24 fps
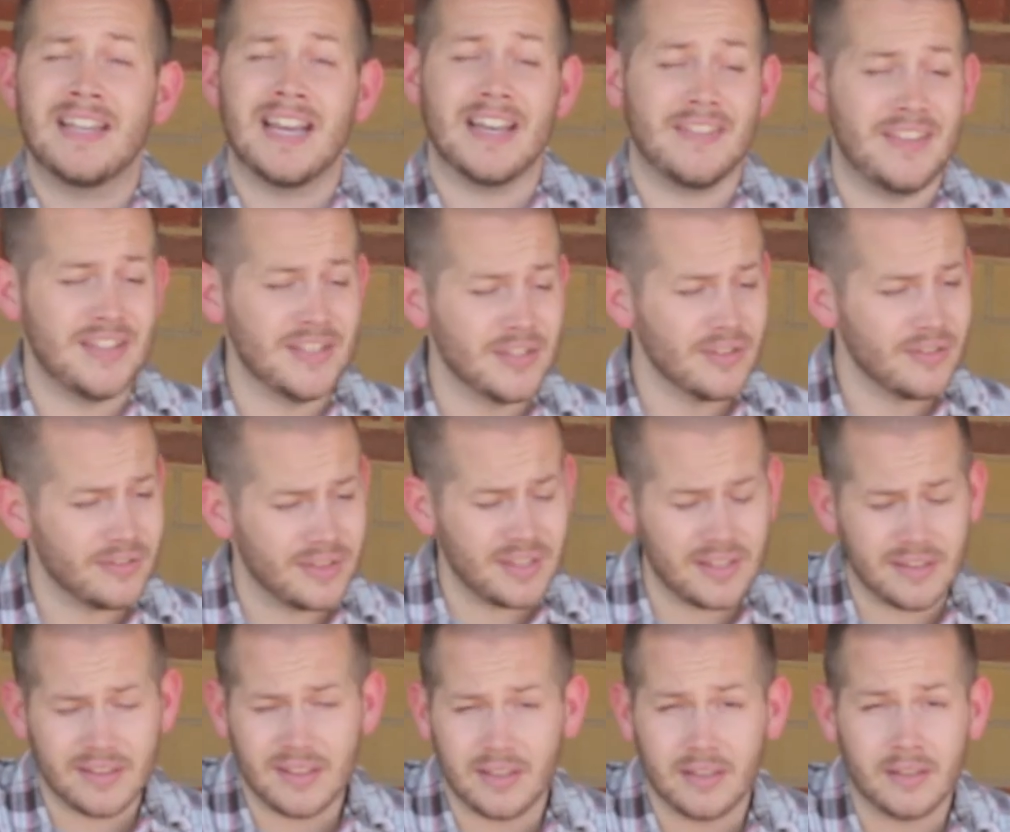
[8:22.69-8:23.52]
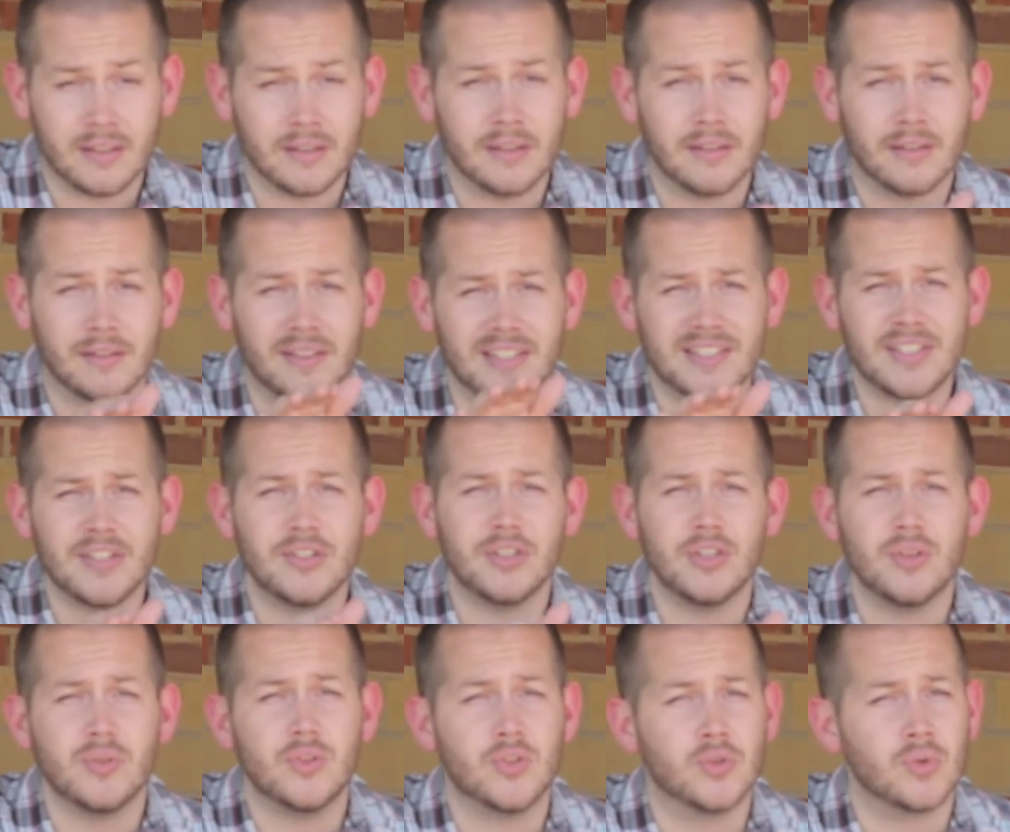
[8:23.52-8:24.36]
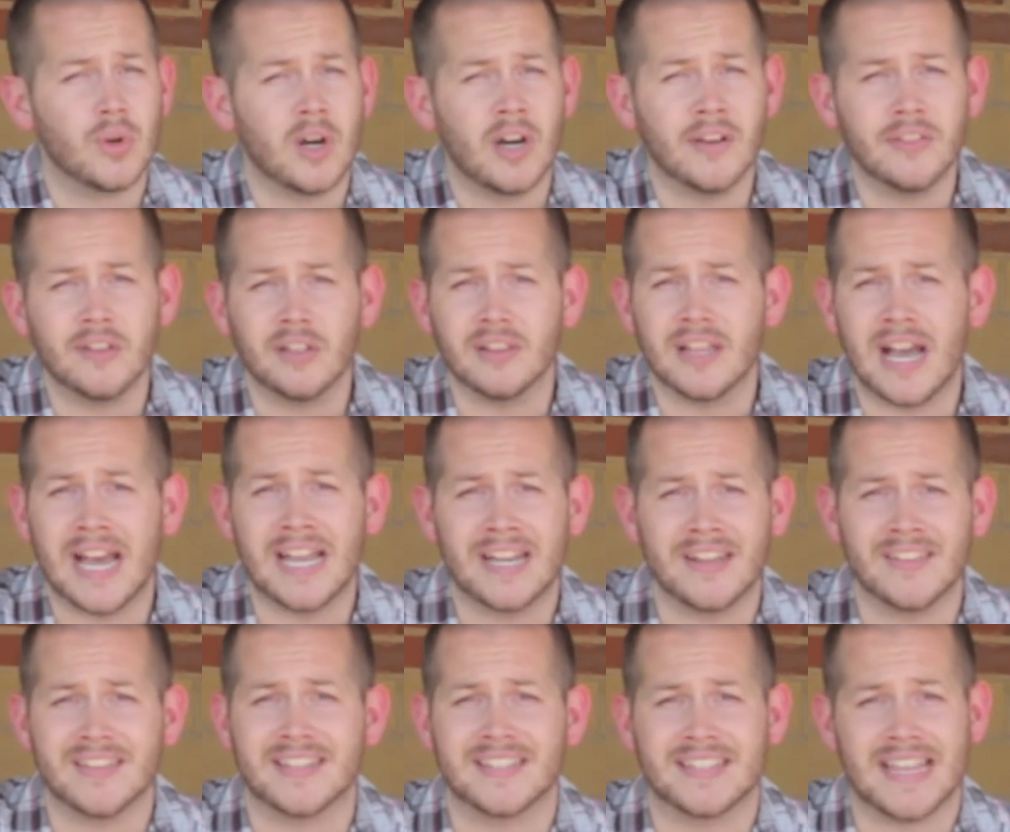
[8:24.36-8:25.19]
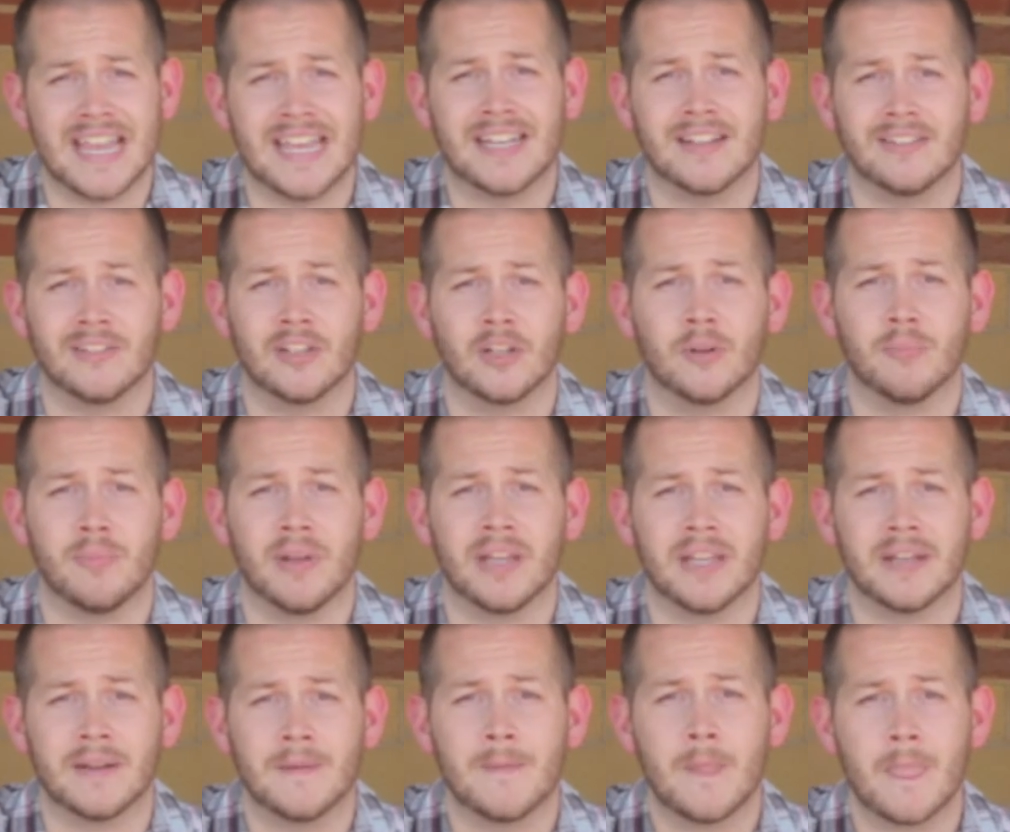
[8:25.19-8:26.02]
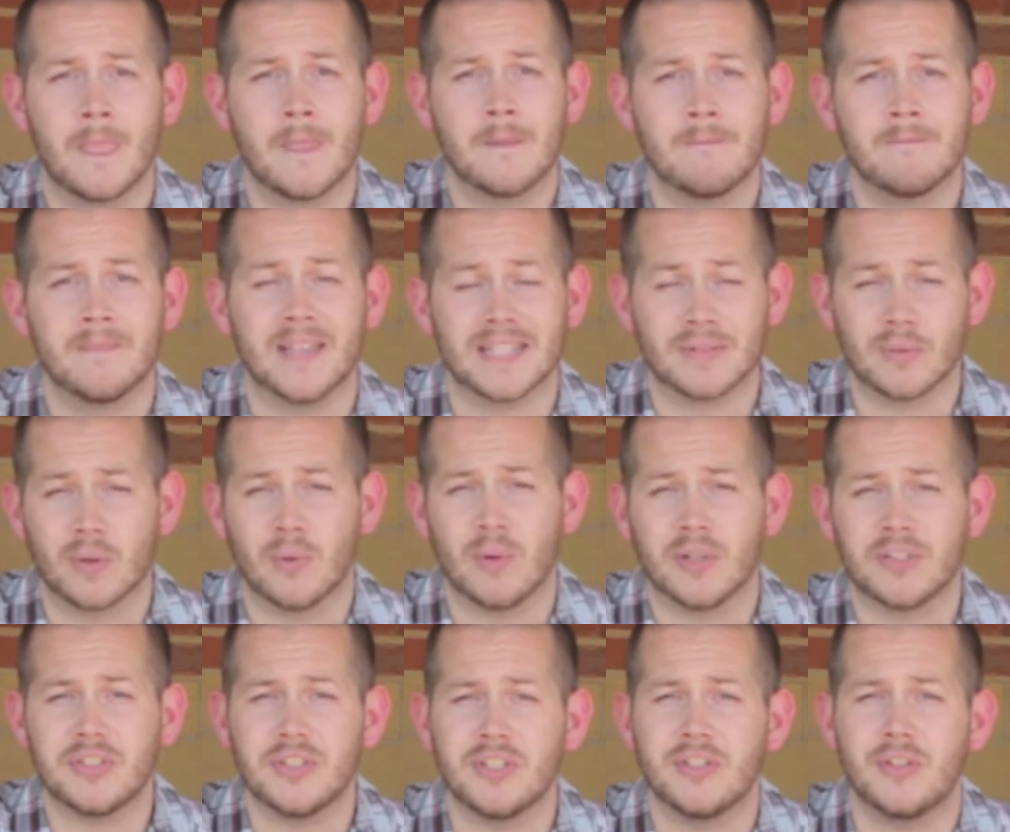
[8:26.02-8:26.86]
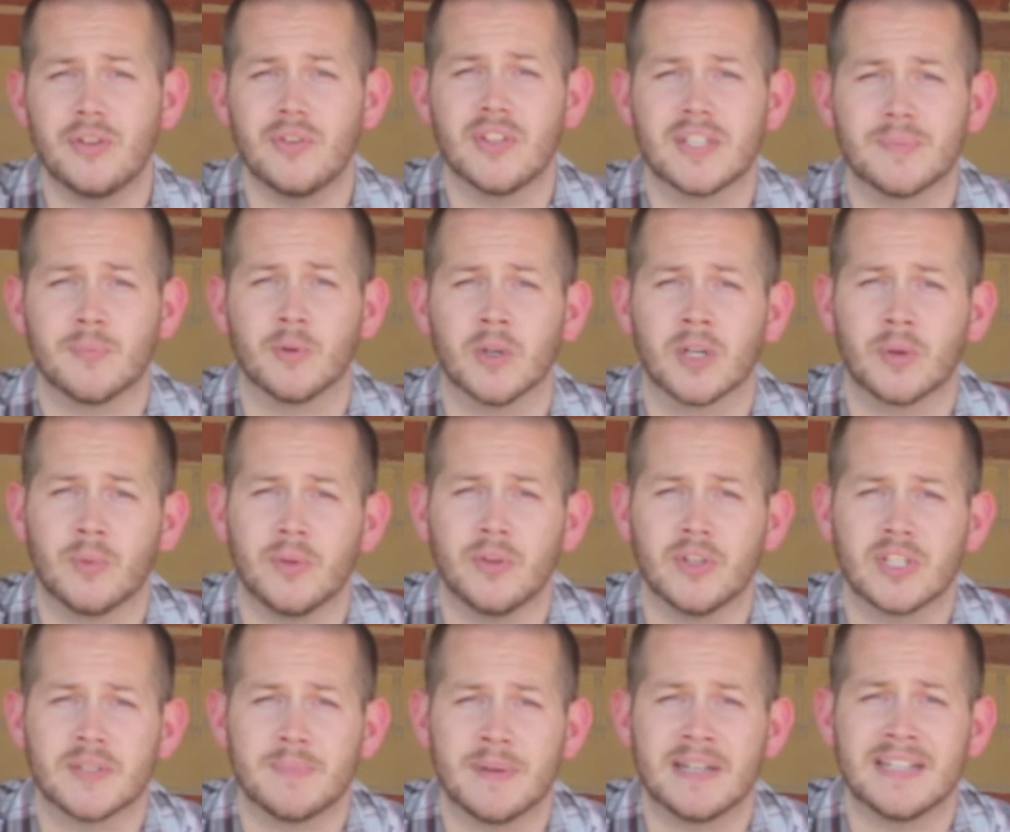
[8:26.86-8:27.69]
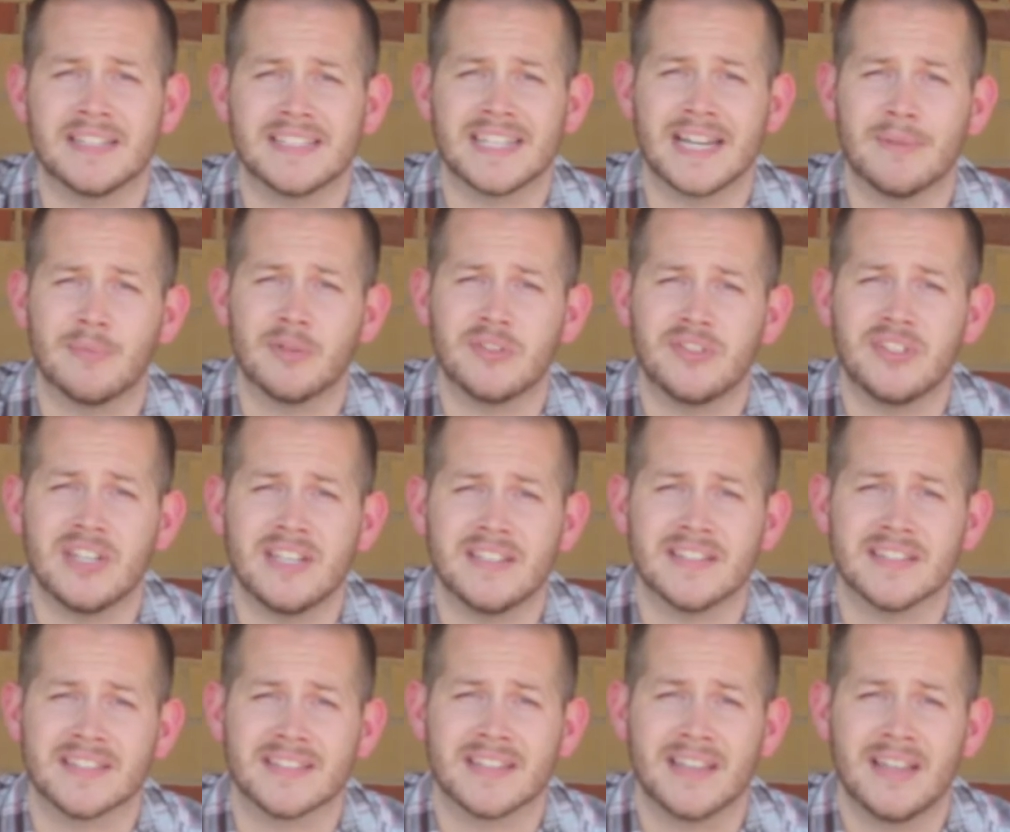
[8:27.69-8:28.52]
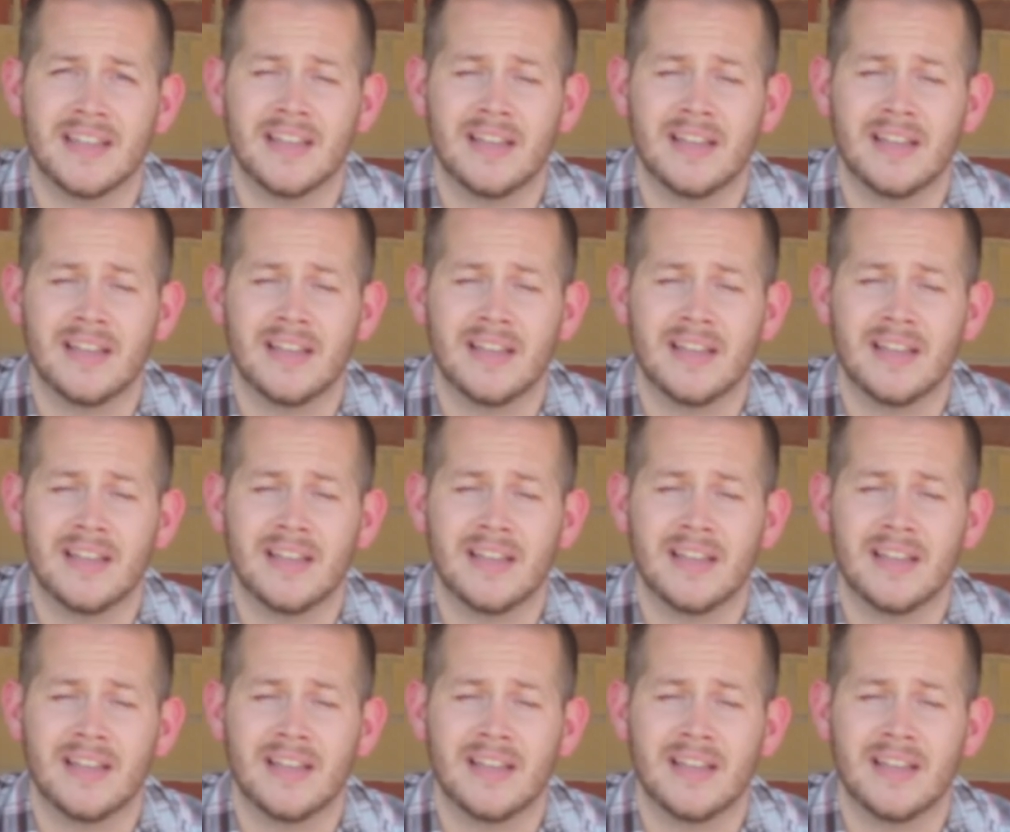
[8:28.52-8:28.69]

And this is you drawing the line in the sand a little bit. That's what I want you to do this morning when you're spending time with Jesus